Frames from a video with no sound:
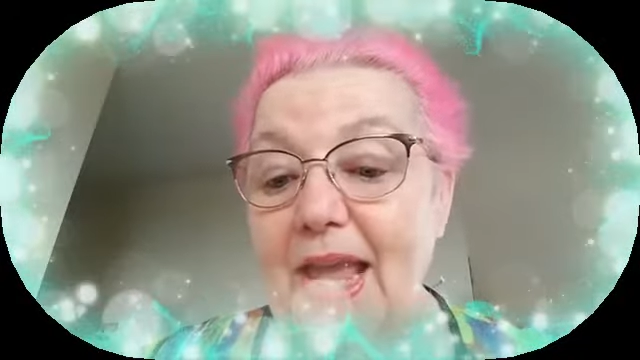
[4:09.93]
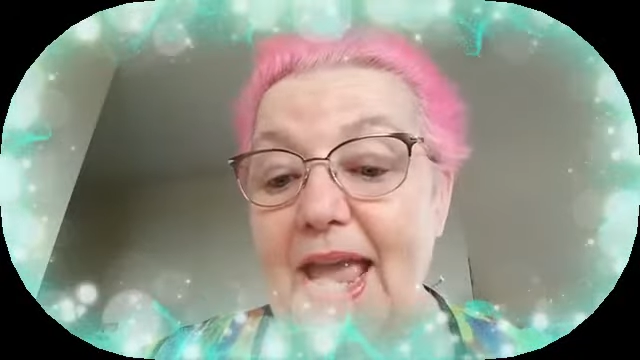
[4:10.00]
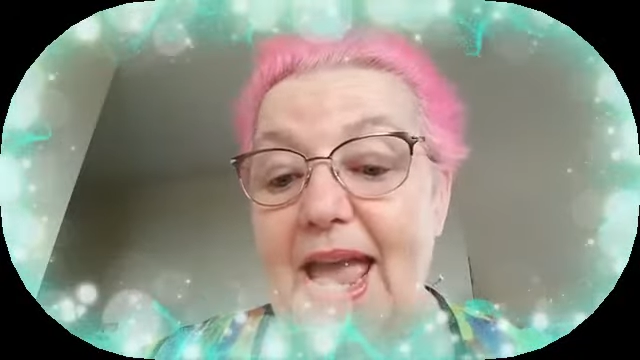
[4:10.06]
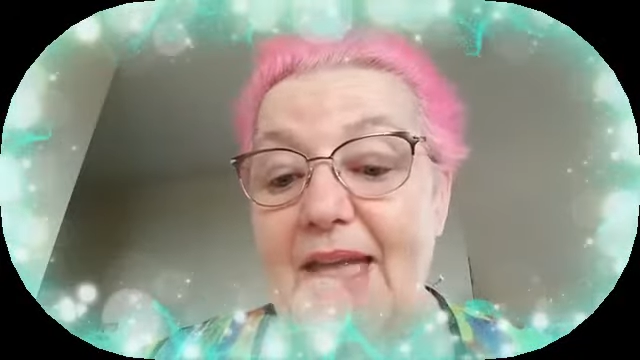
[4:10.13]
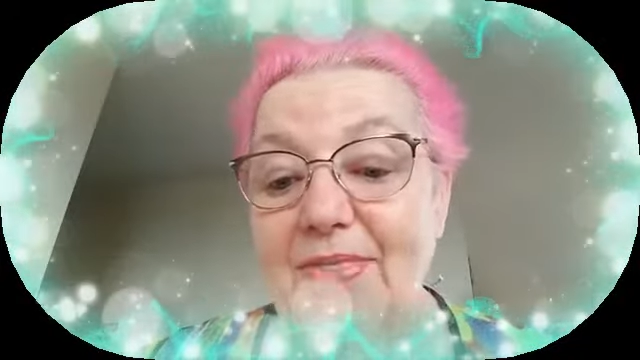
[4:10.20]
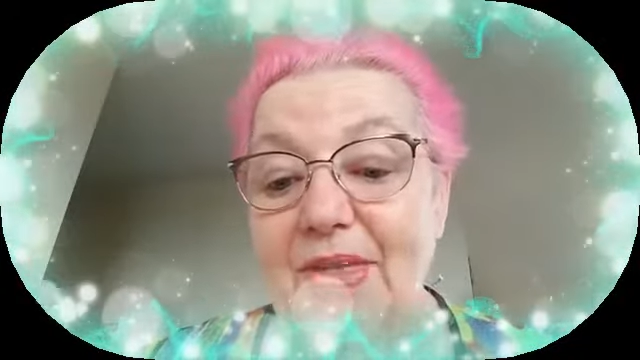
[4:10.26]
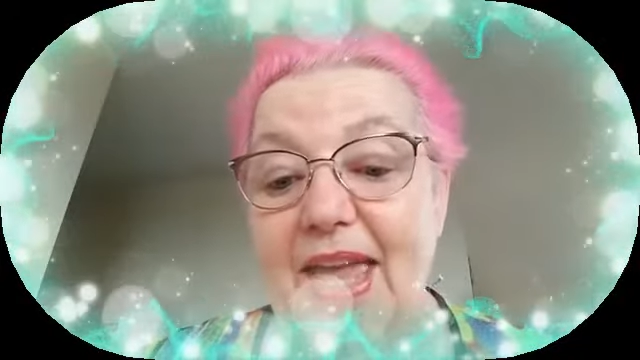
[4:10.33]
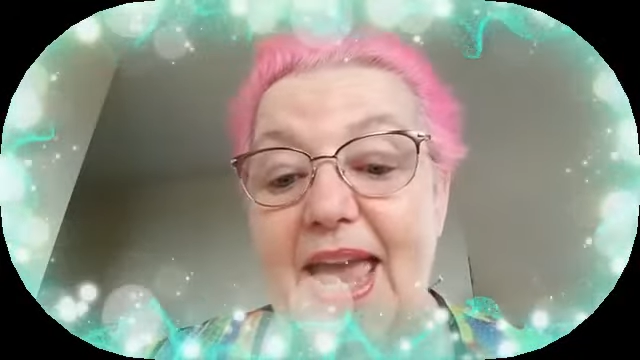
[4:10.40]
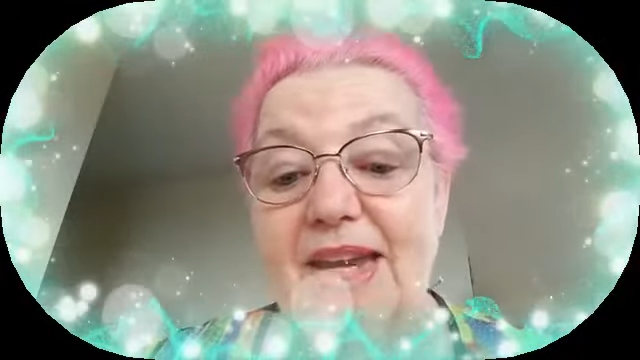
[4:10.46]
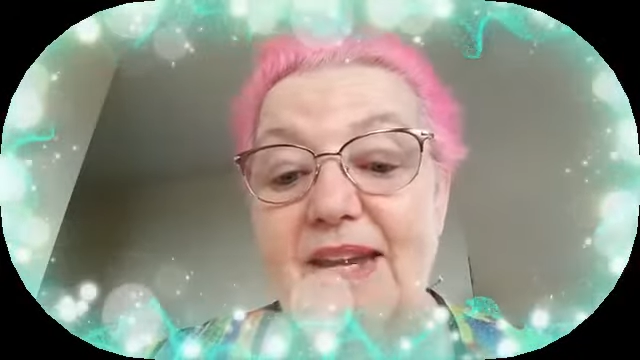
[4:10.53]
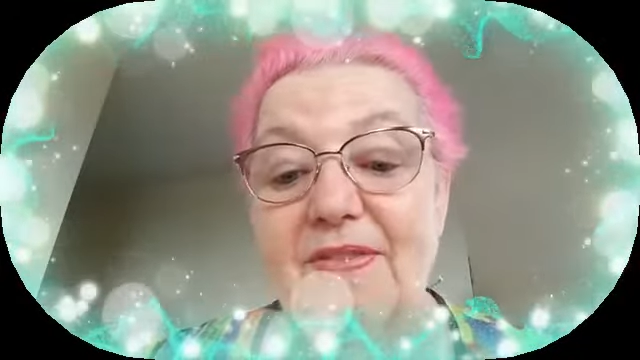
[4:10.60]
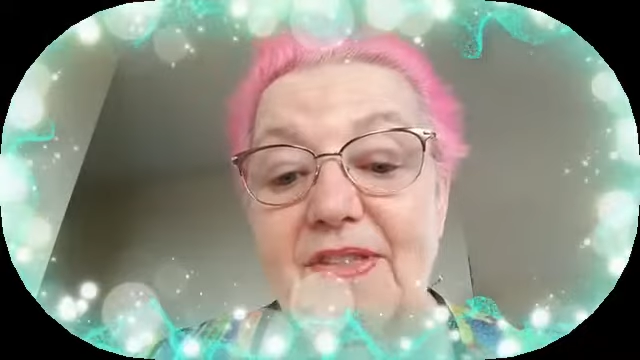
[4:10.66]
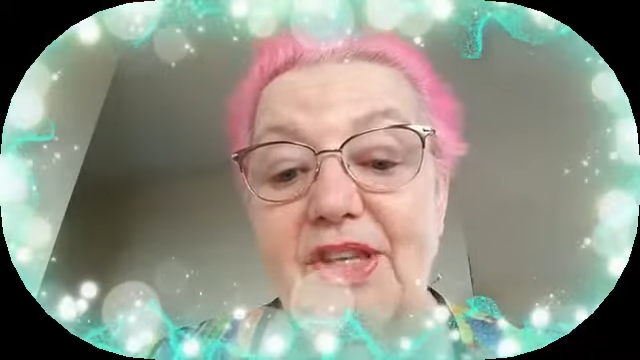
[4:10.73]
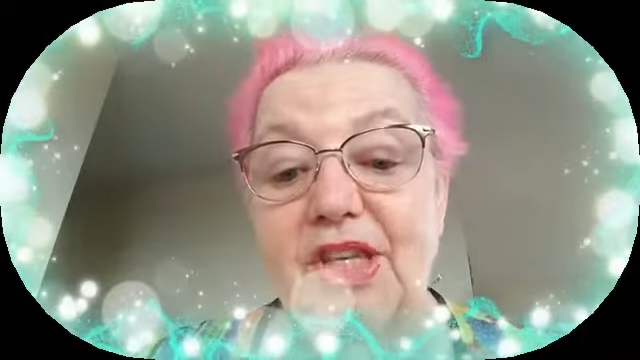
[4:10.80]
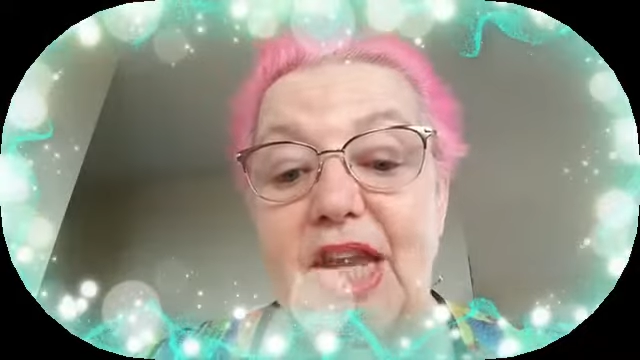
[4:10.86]
At the end of
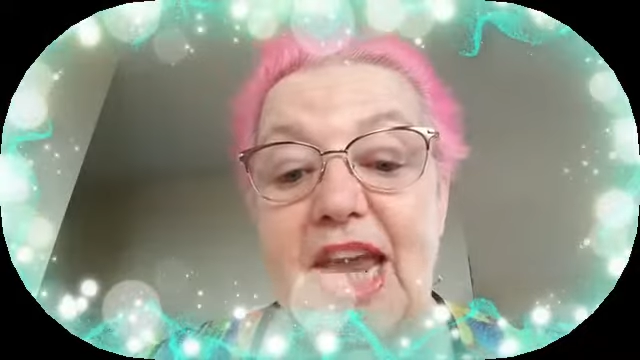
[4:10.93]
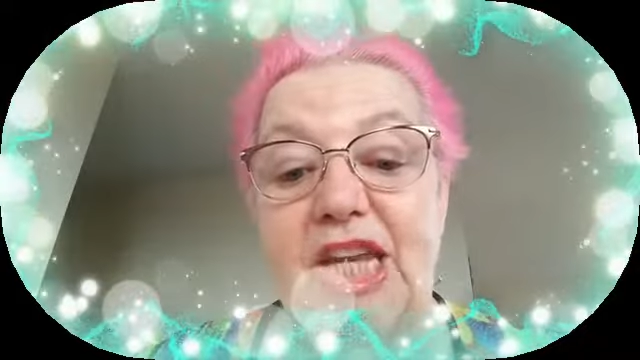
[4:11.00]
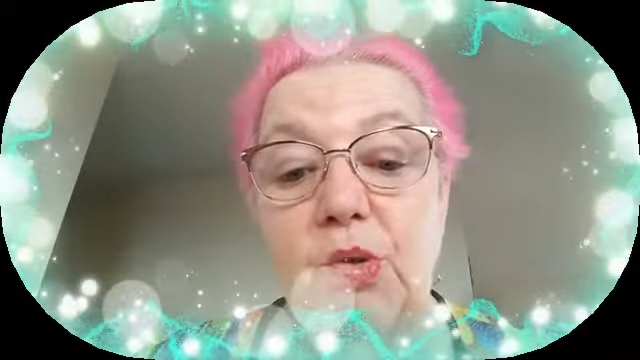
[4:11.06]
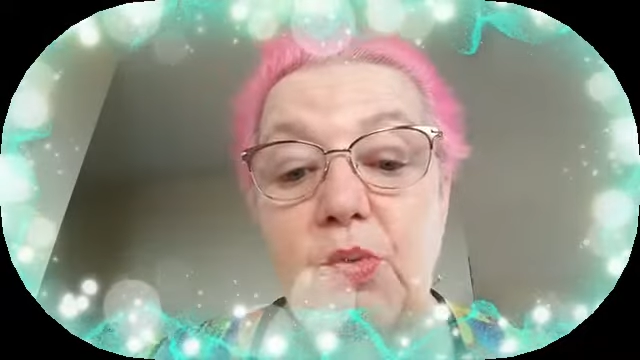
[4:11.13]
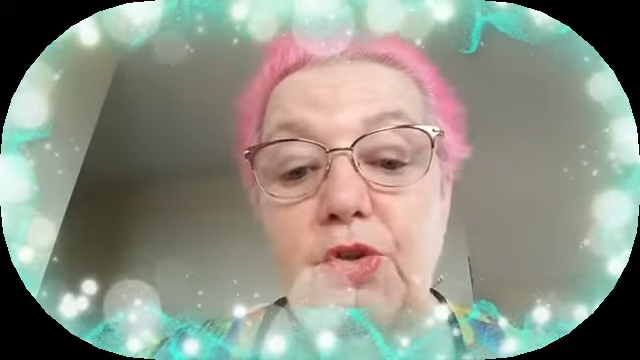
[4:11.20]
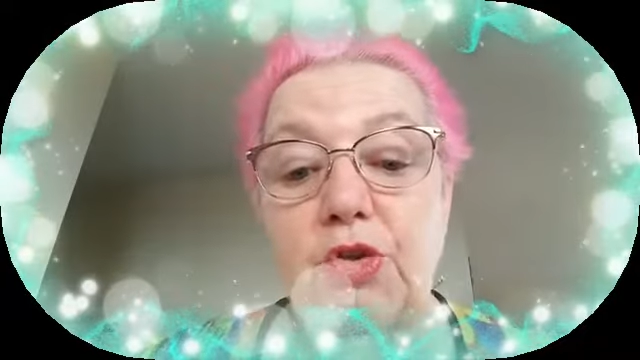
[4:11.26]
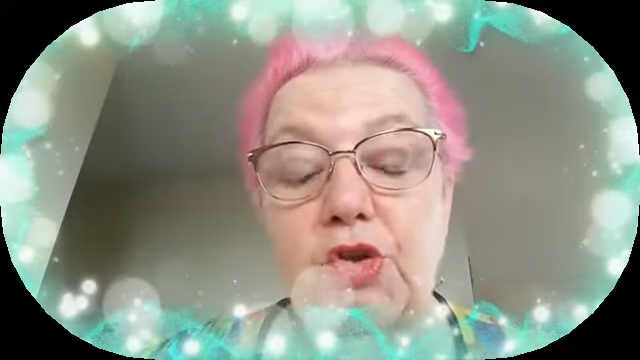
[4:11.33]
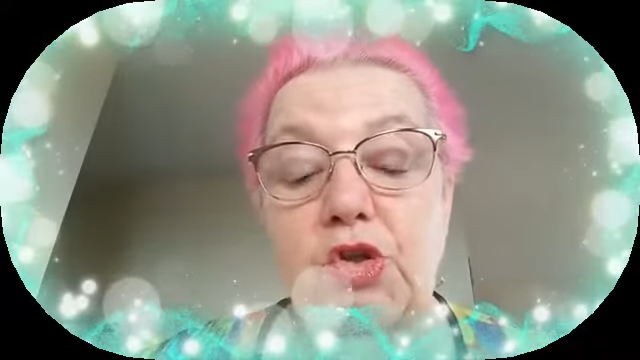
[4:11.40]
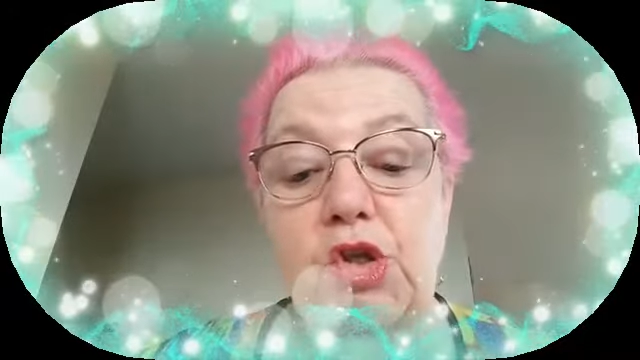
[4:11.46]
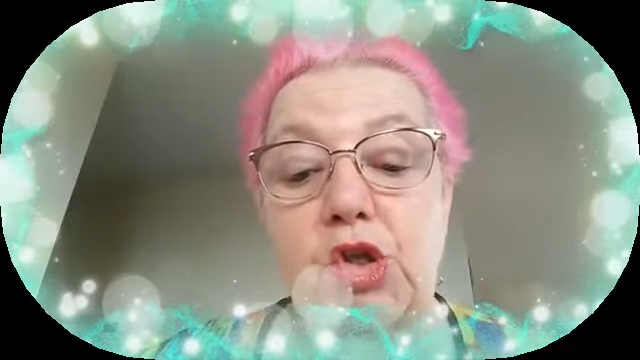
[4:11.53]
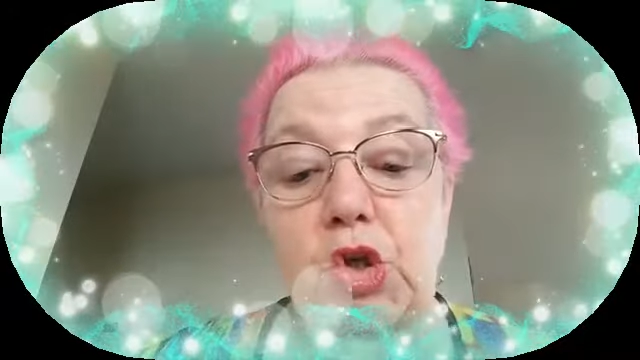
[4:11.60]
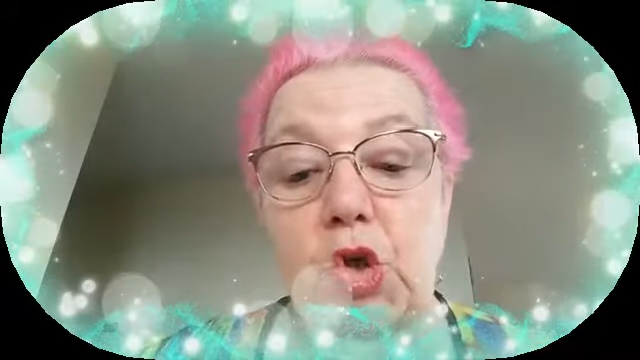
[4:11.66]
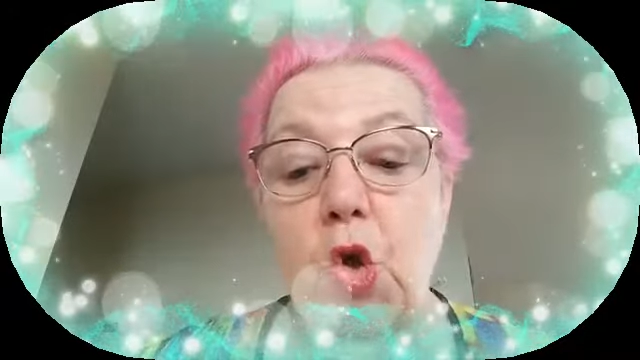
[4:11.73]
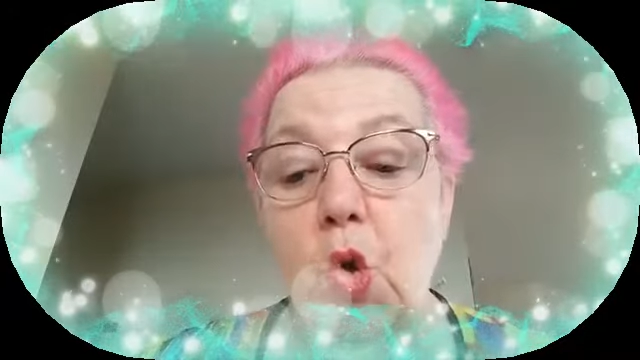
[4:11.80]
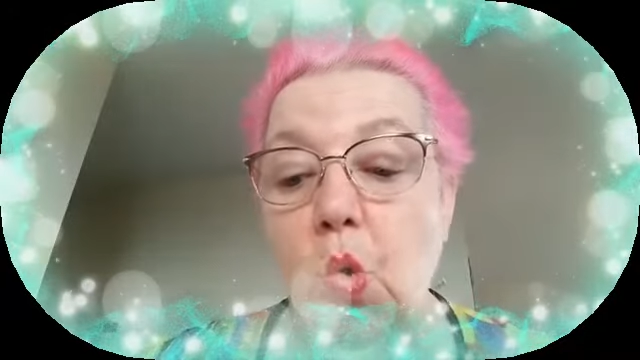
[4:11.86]
the day, you will
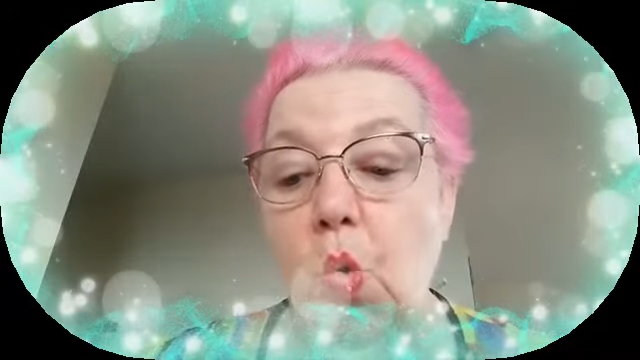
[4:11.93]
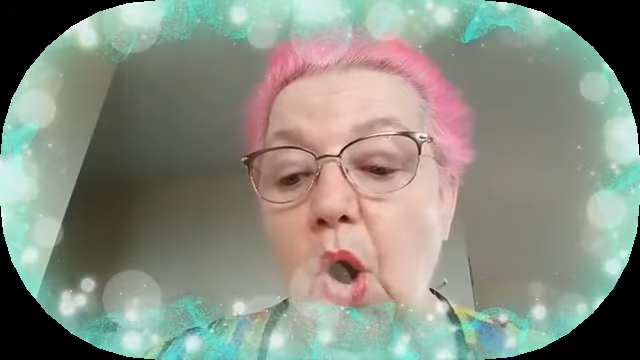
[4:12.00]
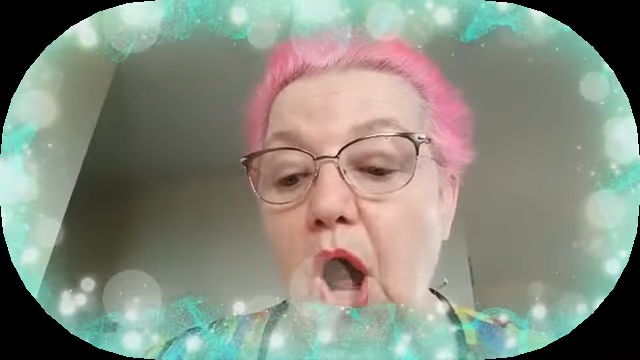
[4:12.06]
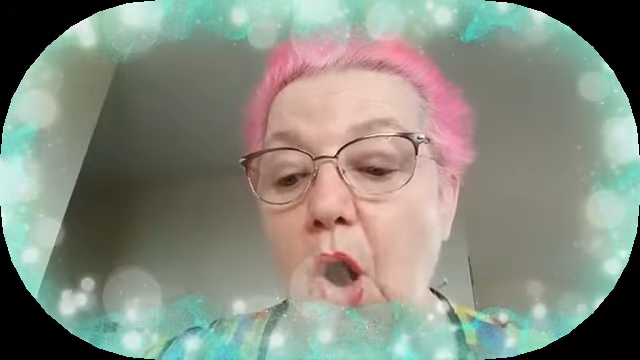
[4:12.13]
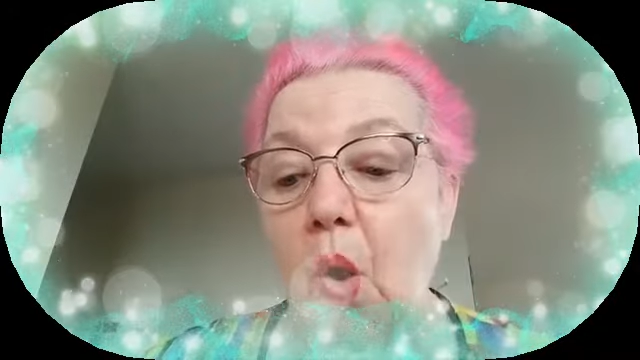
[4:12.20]
know